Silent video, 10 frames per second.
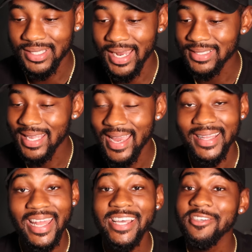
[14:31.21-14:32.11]
That's that
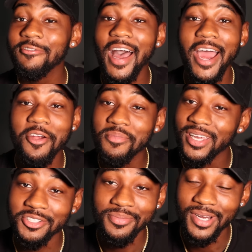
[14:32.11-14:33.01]
that's a fire
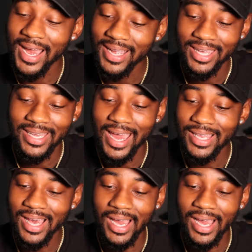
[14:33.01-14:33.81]
picture, bro. I cannot lie.